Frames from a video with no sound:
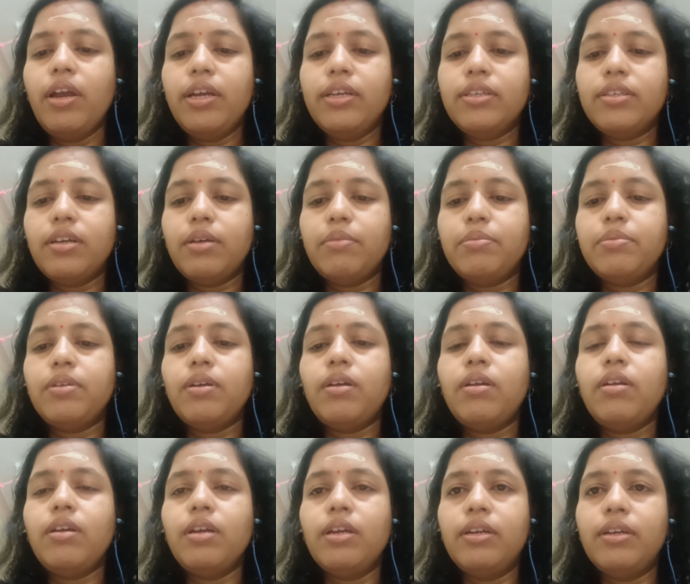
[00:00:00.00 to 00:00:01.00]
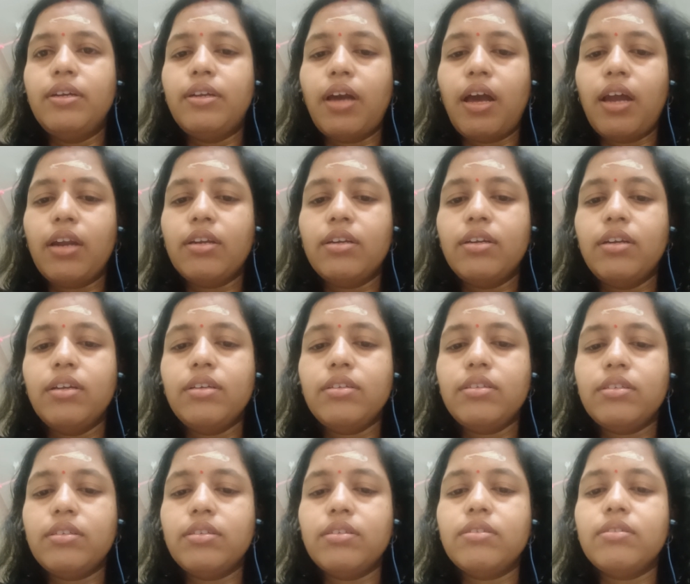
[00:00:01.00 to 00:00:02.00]
is observed in
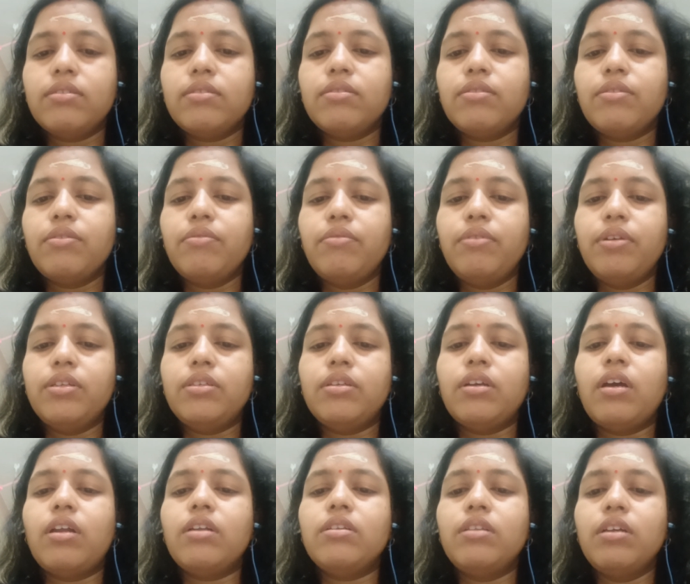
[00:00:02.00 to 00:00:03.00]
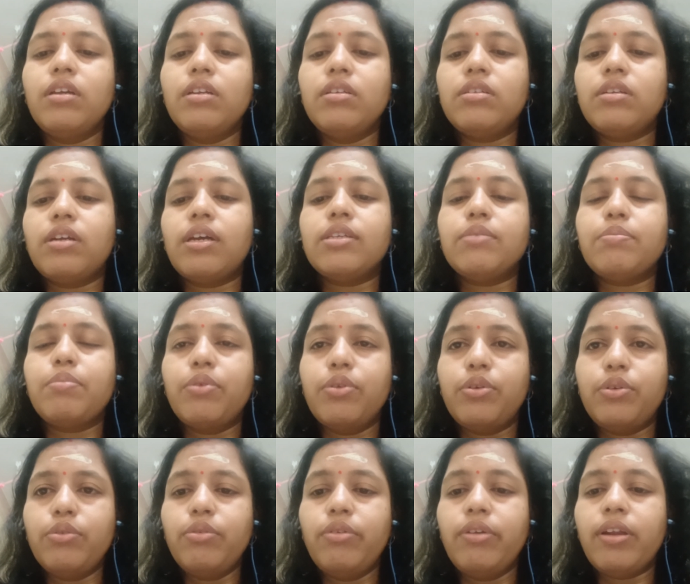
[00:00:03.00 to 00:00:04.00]
darkness, which are then
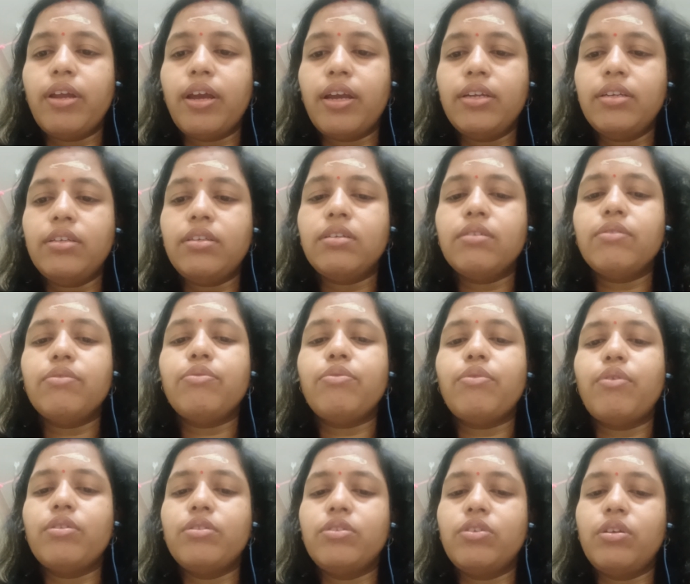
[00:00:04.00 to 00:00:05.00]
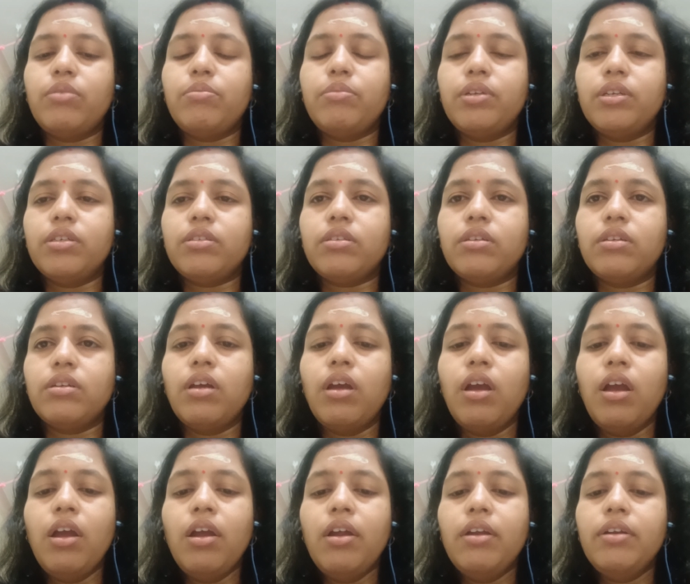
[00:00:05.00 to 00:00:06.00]
transferred to light for germination.
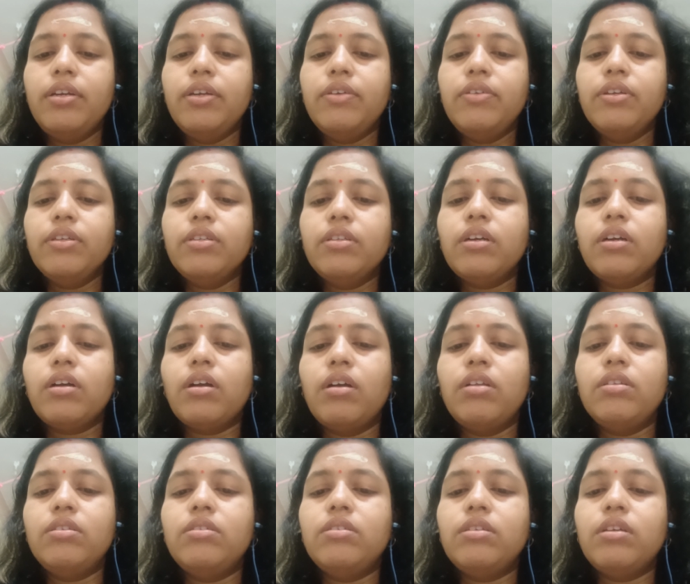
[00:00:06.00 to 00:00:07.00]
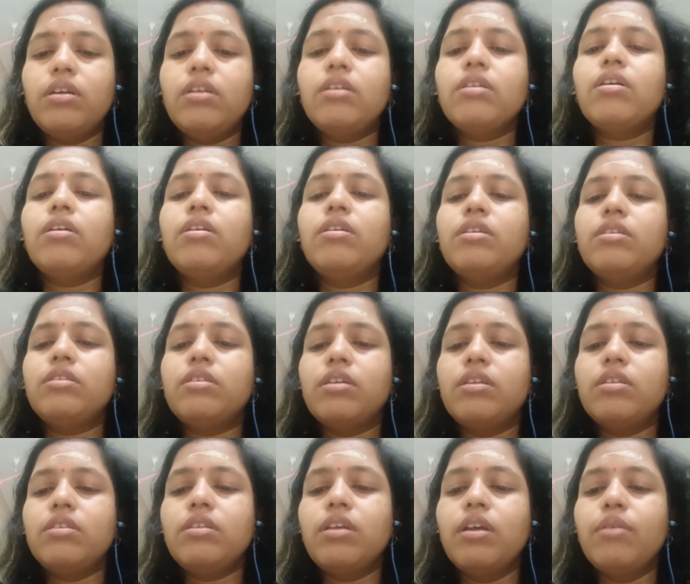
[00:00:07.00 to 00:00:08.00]
During the culture
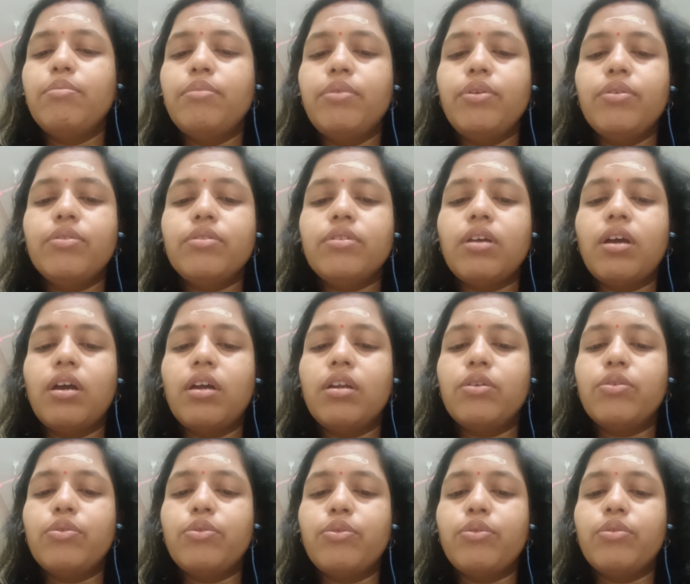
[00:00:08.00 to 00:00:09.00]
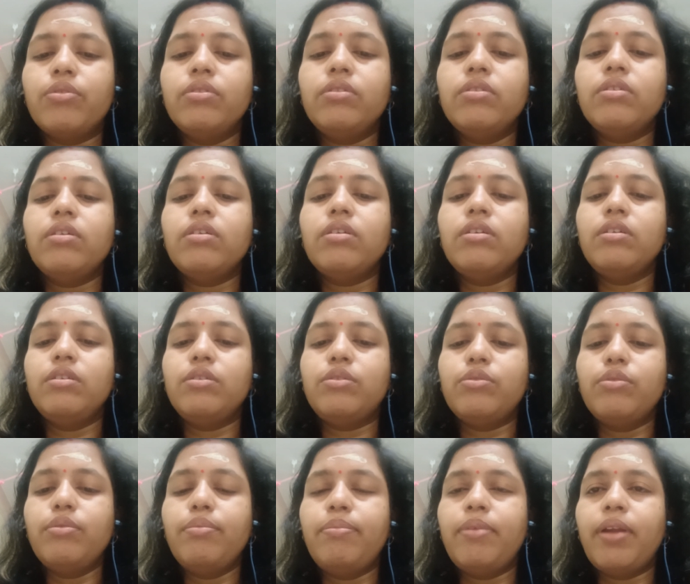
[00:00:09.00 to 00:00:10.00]
conditions, embryos are grown
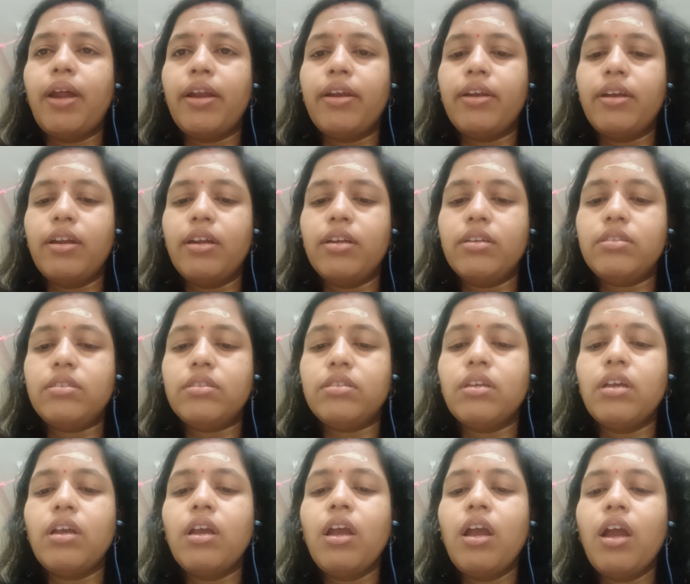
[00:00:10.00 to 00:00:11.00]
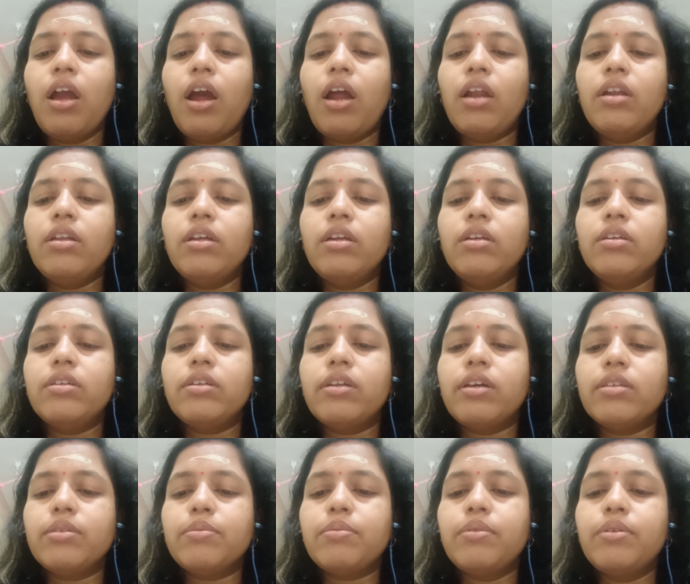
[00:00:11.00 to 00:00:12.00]
into plantlets and then
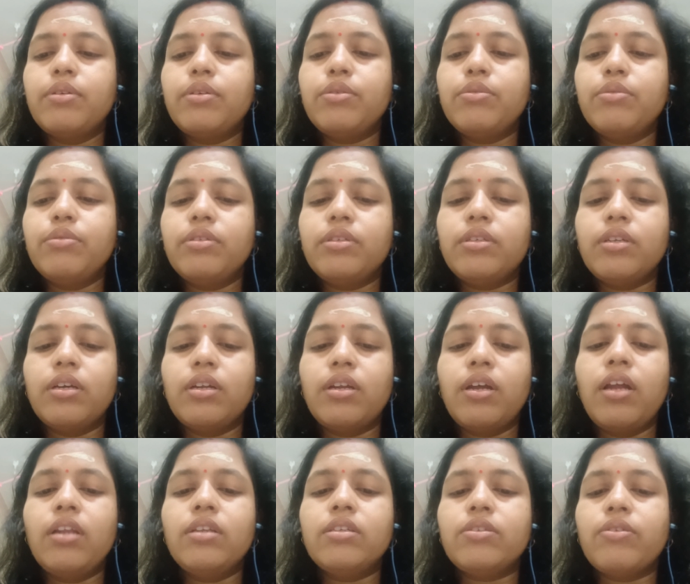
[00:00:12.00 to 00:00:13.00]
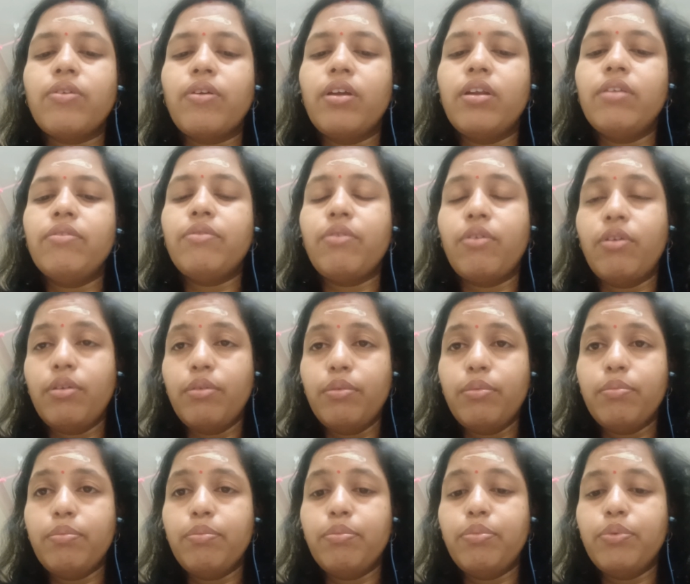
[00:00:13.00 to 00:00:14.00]
transferred to sterile soil for
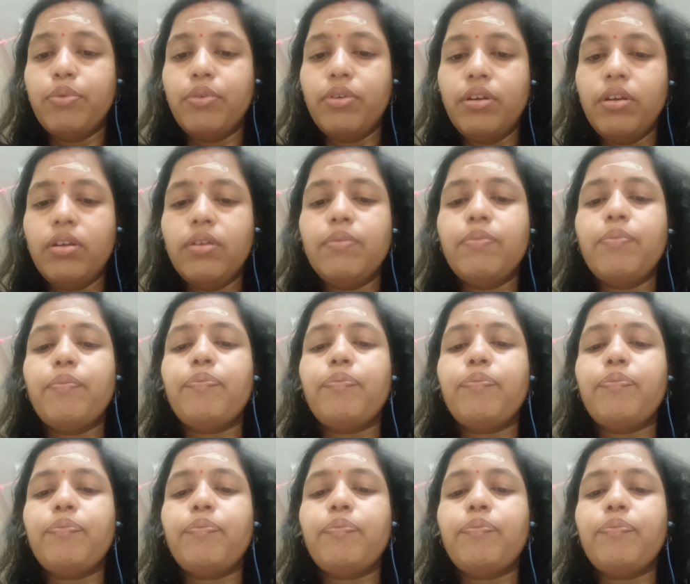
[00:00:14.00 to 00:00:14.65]
full